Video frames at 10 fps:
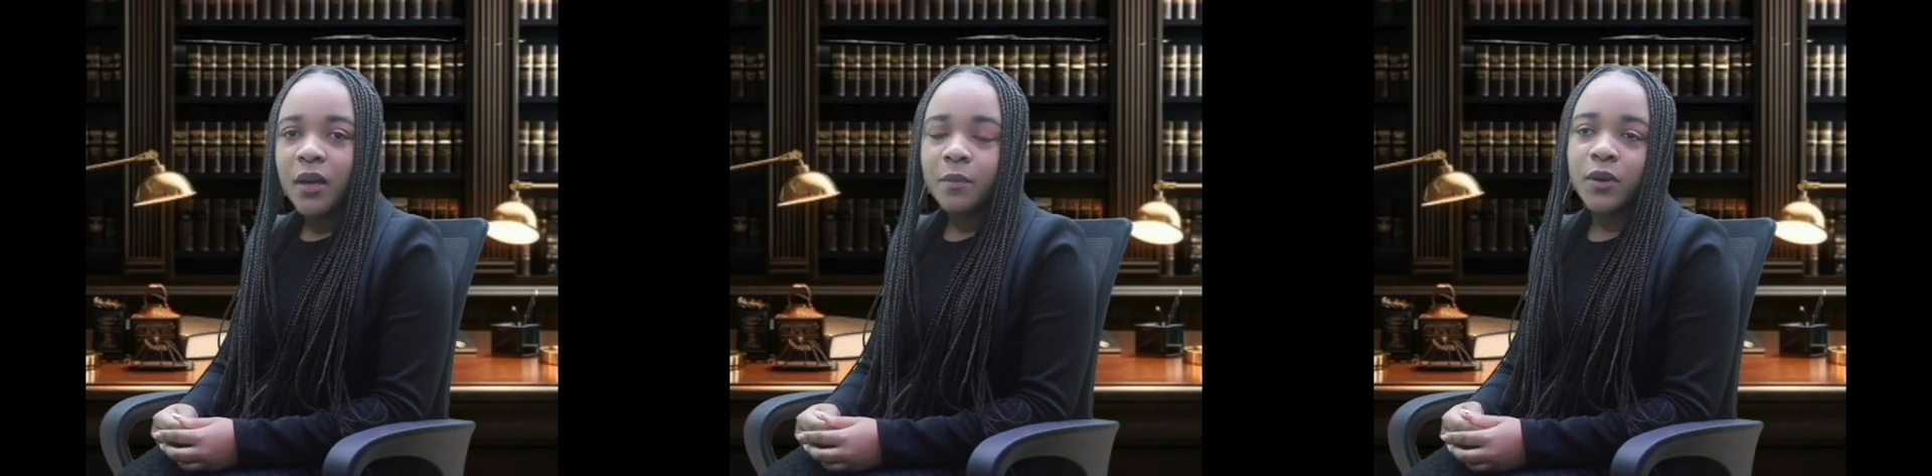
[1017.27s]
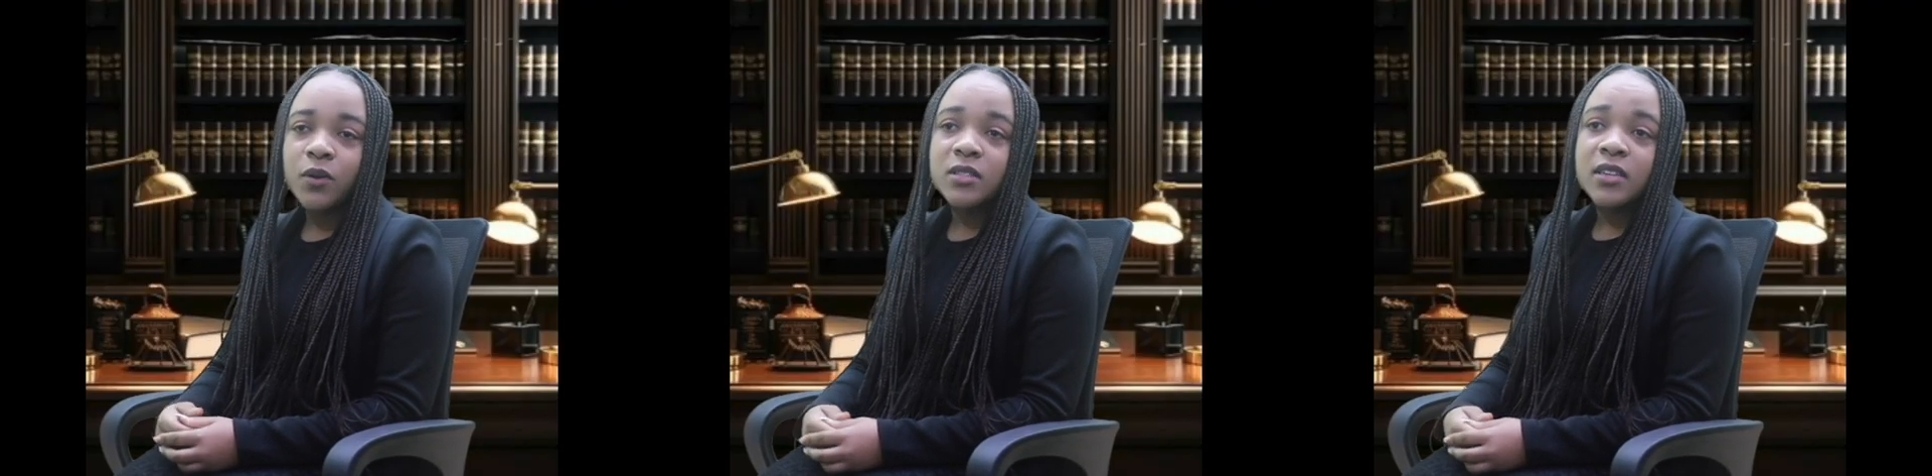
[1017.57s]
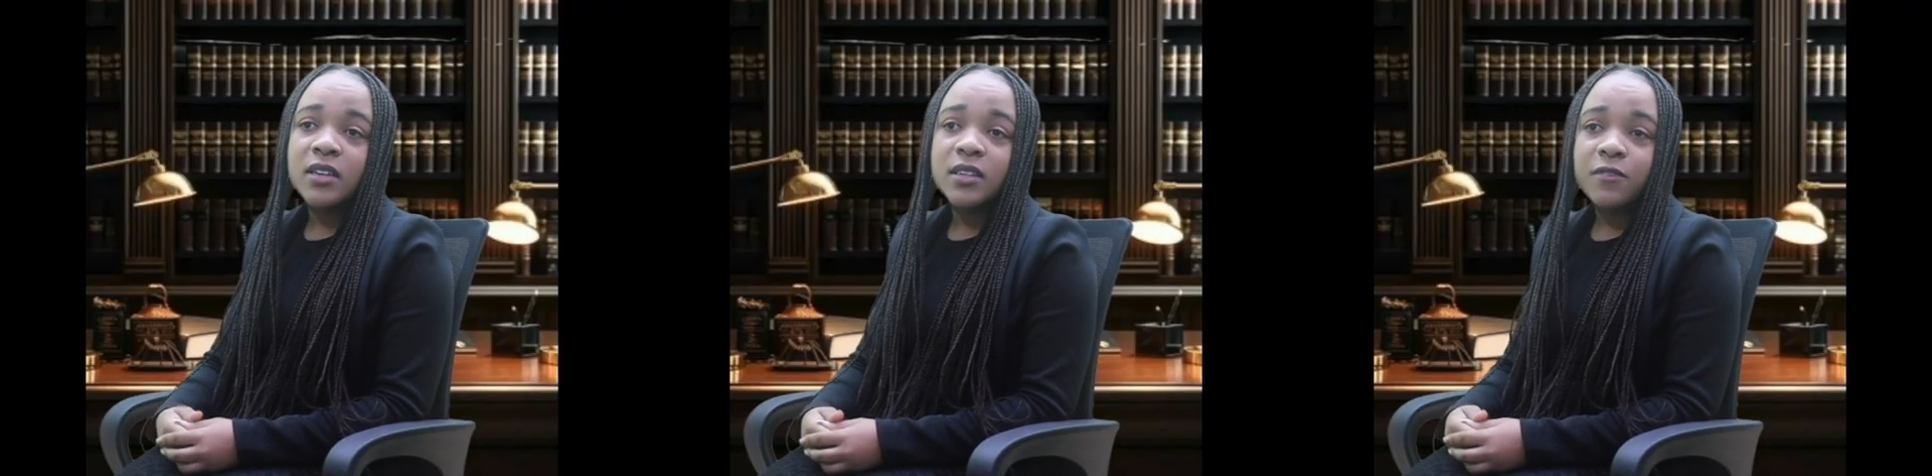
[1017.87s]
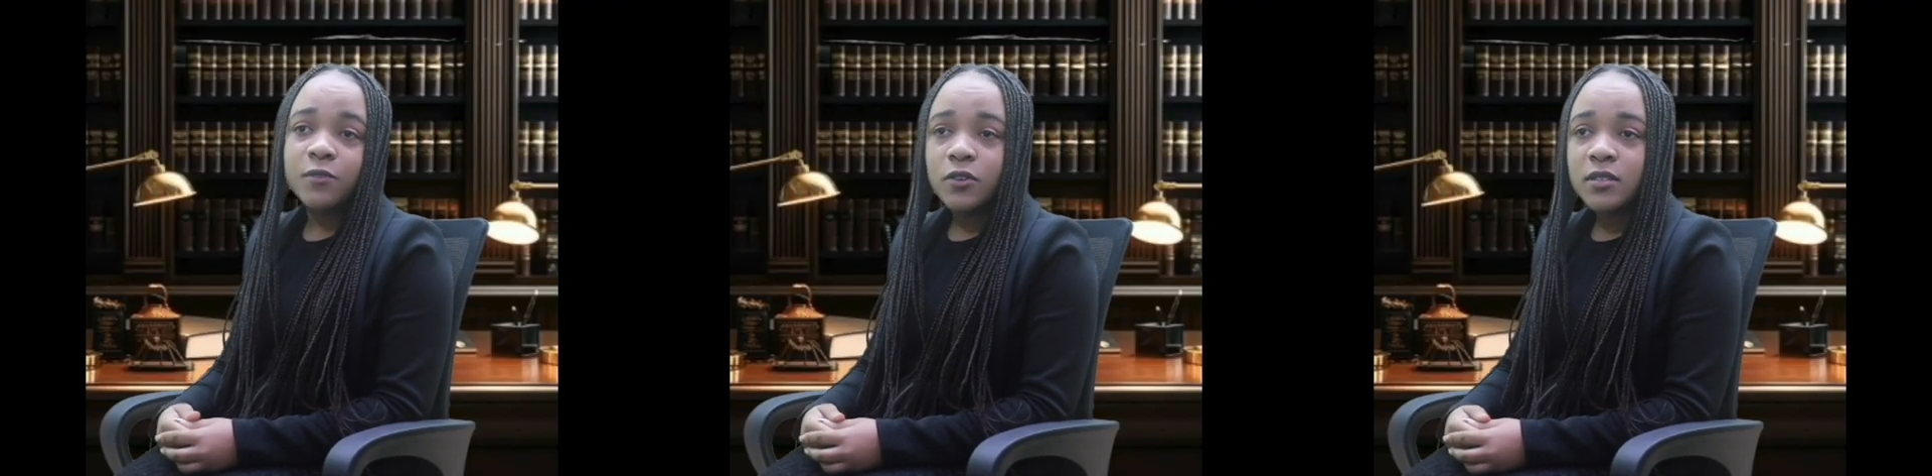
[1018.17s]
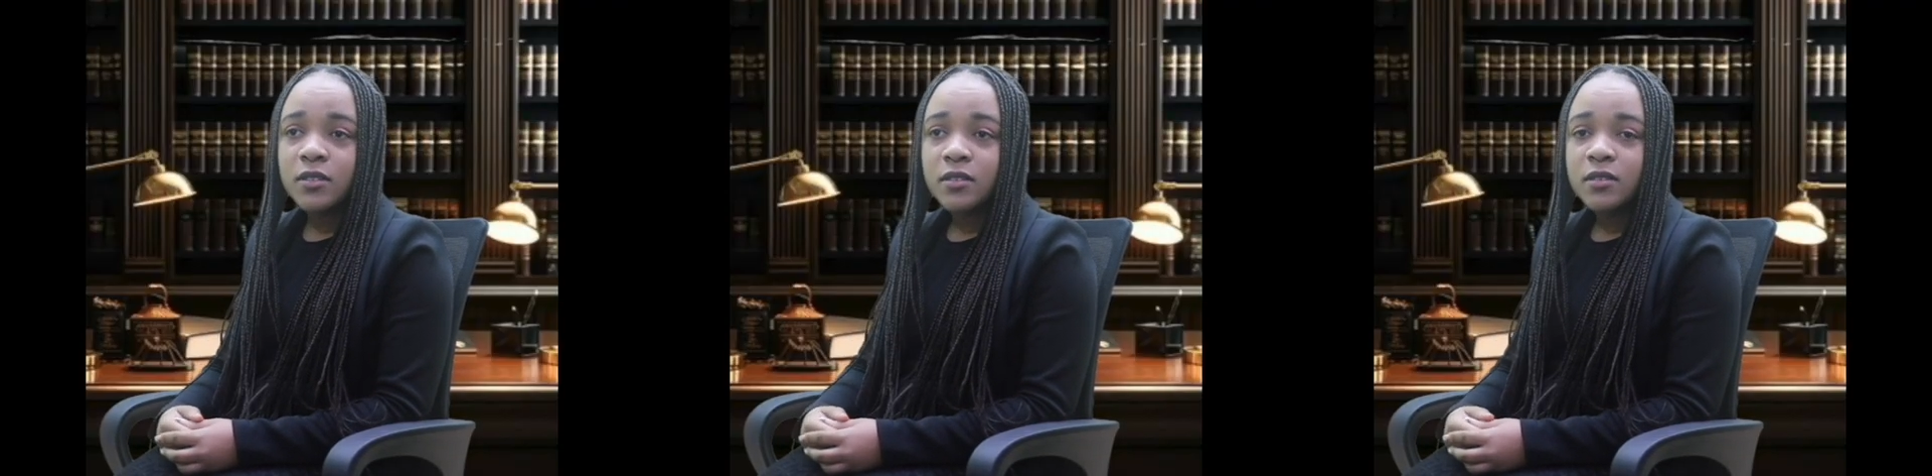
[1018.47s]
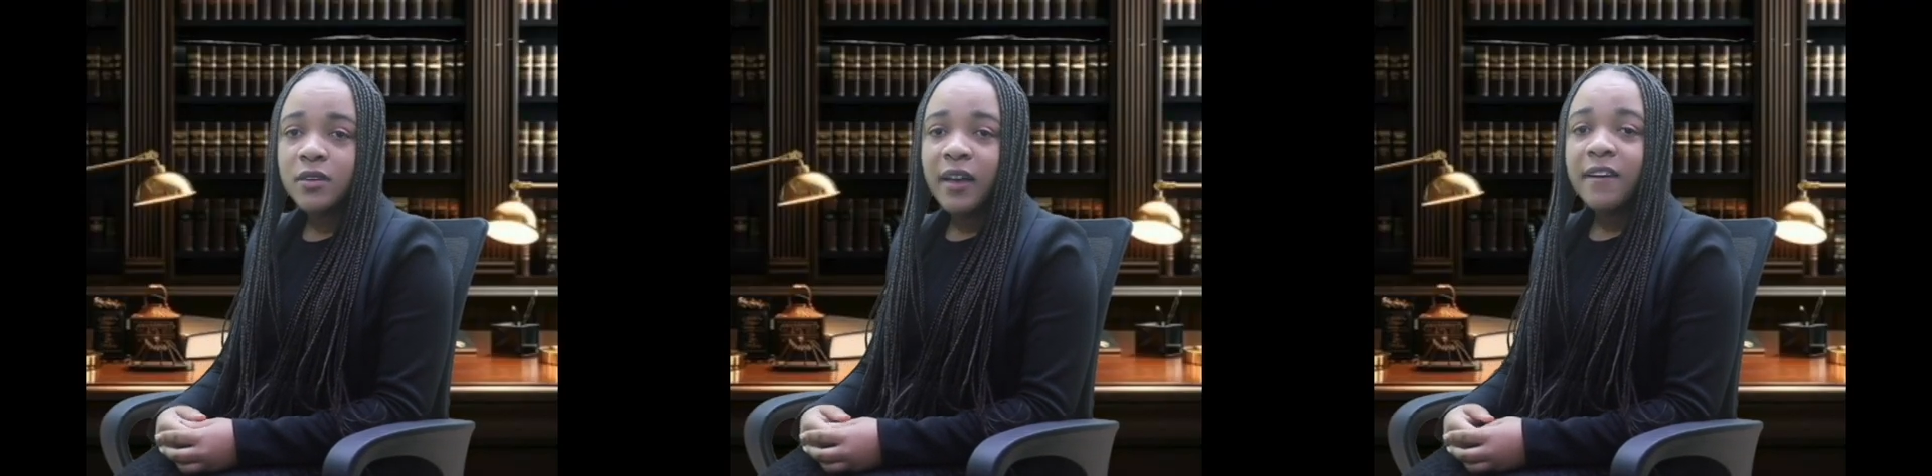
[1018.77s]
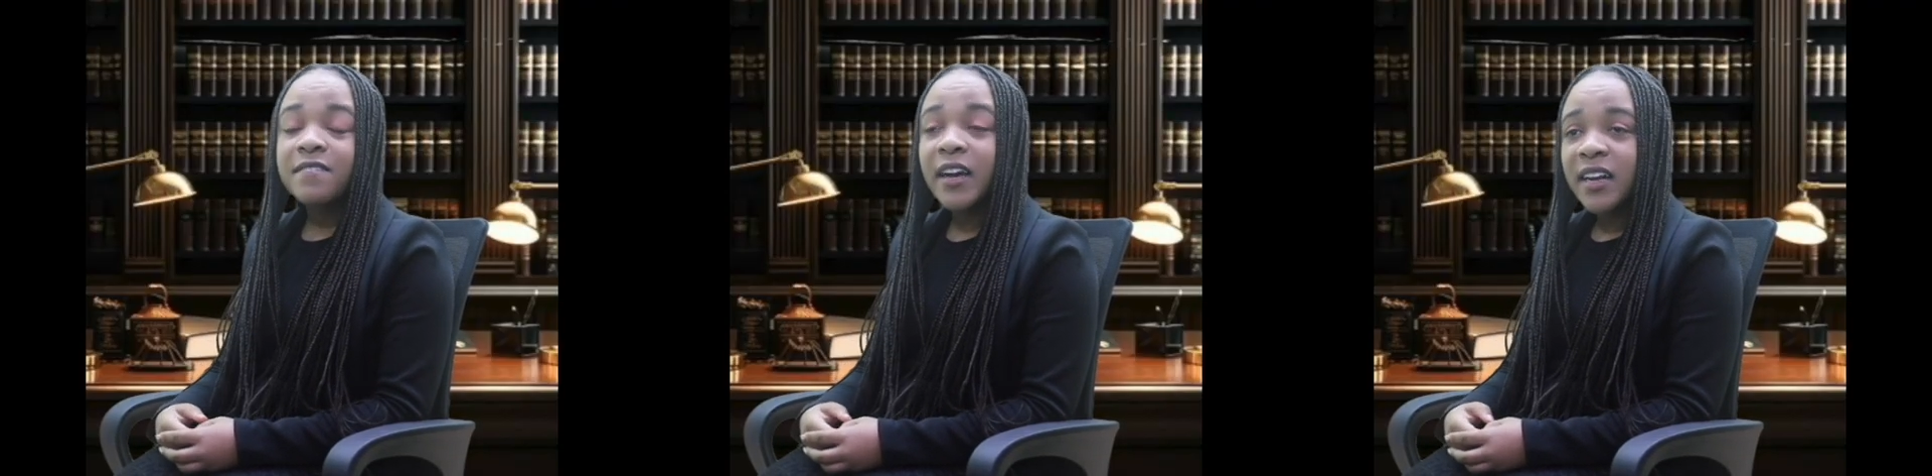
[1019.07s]
Because in divorce,
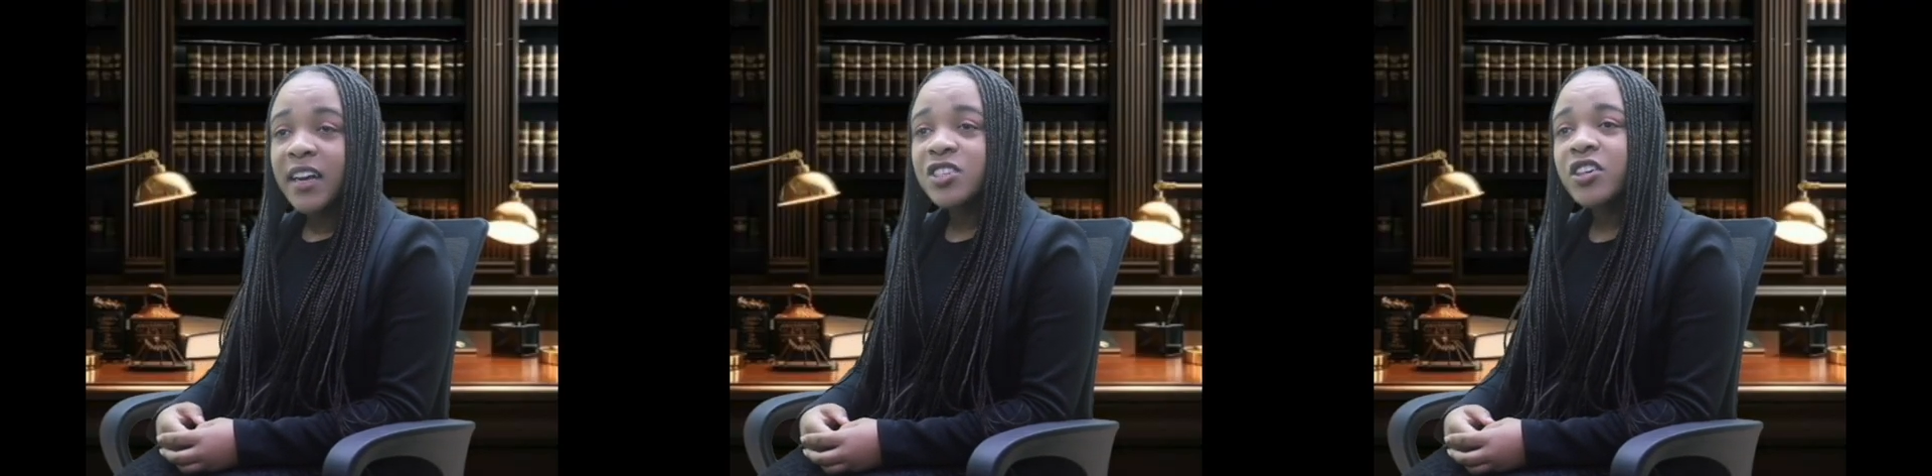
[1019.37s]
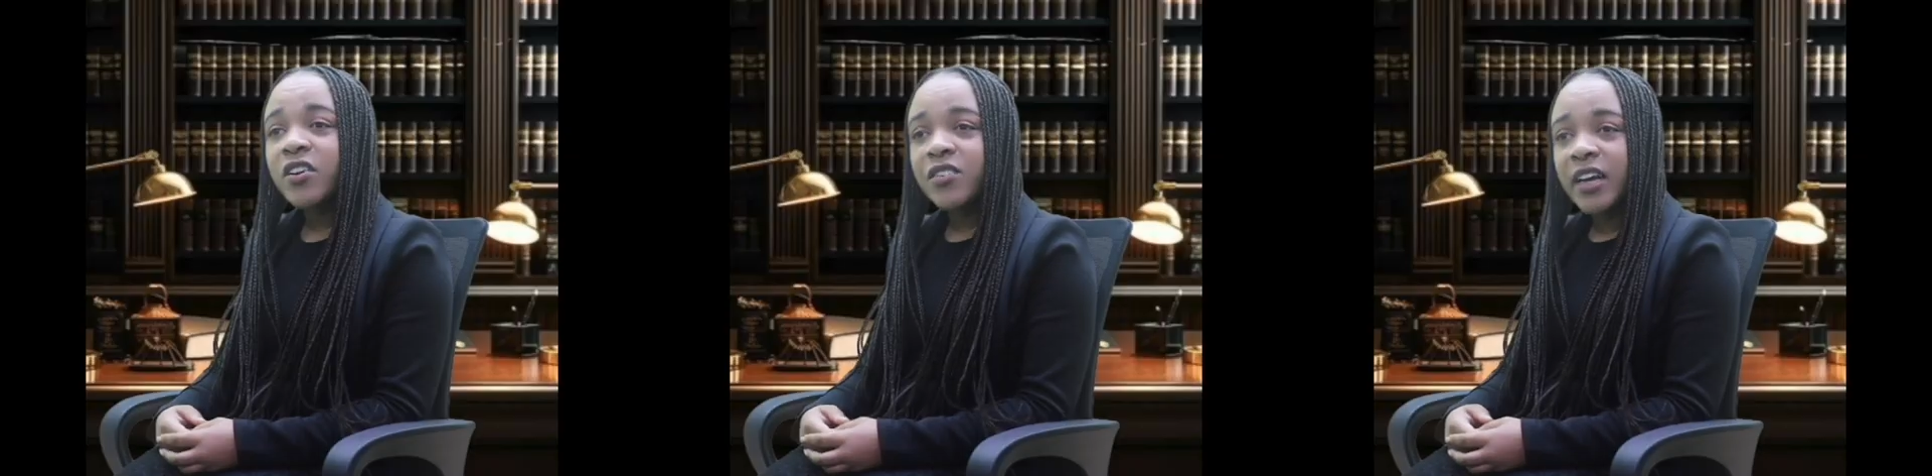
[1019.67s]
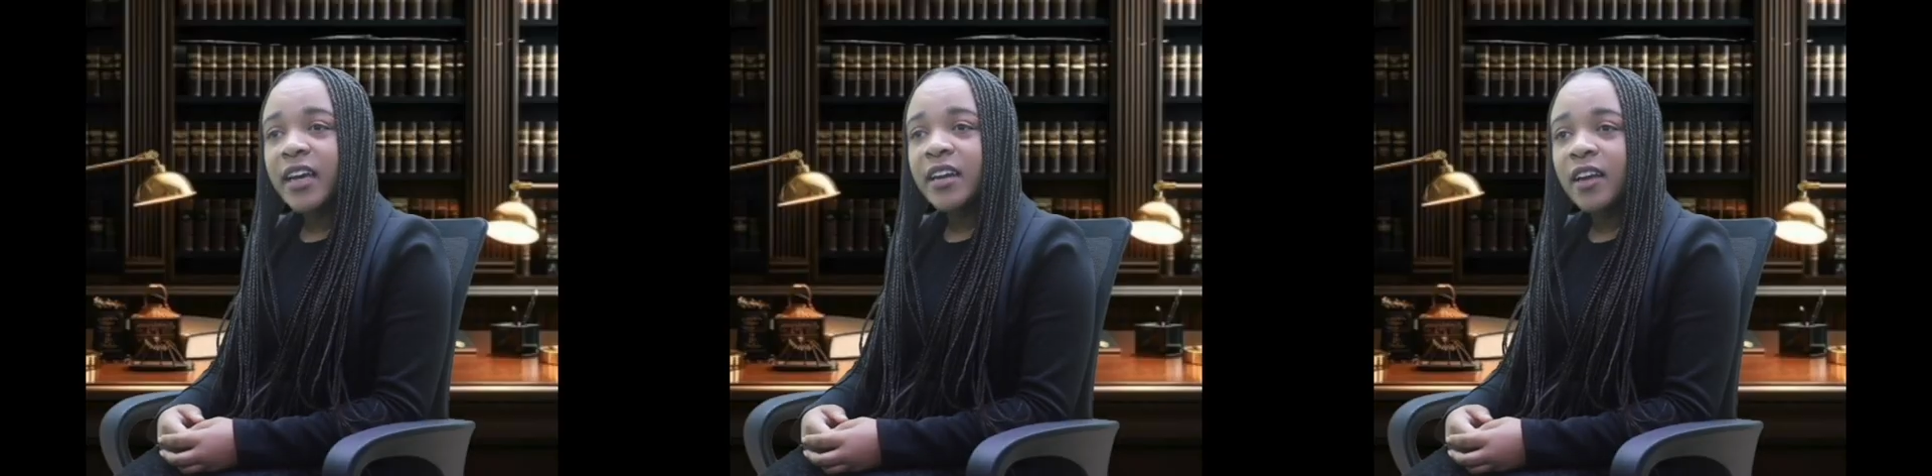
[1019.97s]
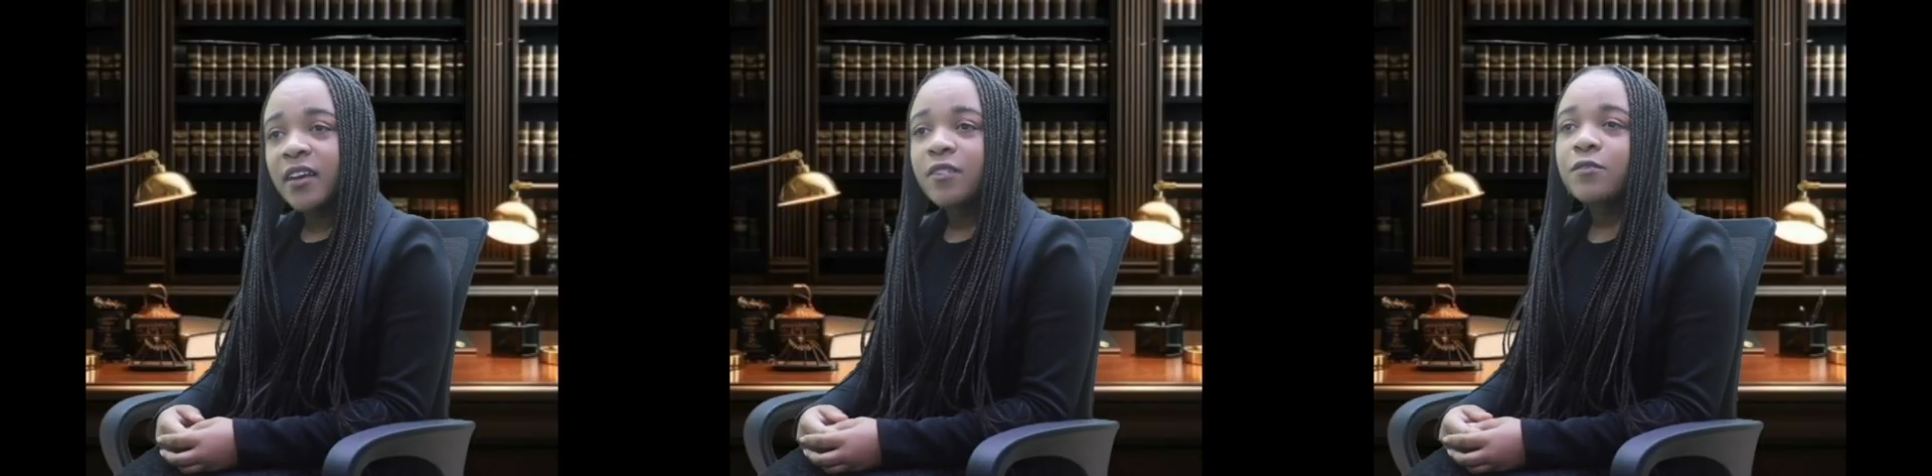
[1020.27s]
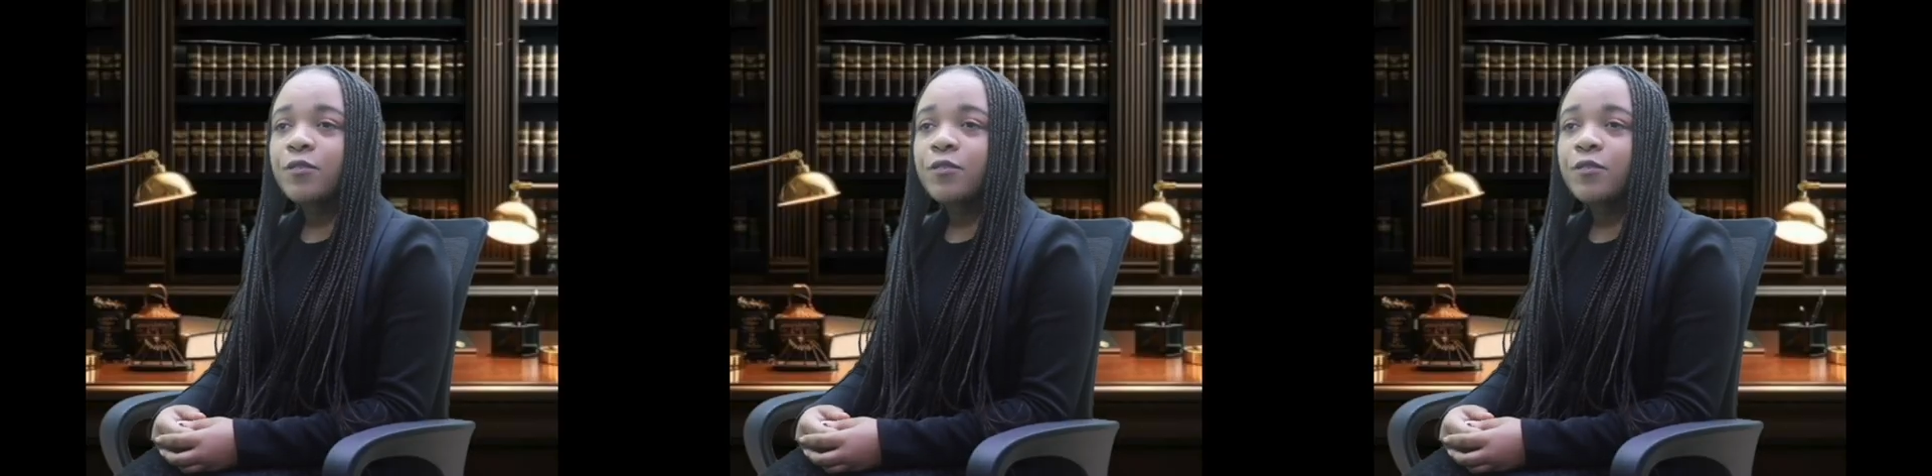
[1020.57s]
financial reckoning